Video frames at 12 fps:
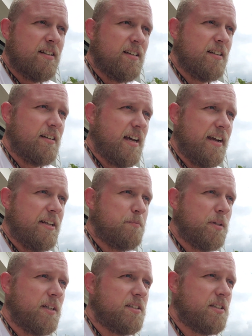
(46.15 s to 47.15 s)
90
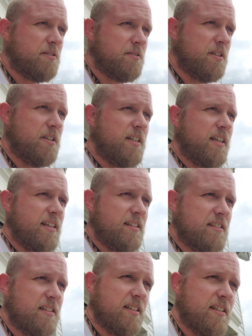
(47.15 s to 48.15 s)
plus degree
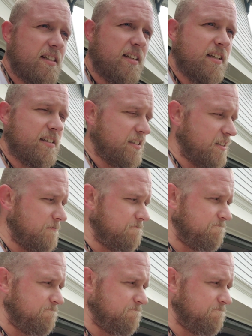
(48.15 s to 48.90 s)
days, it's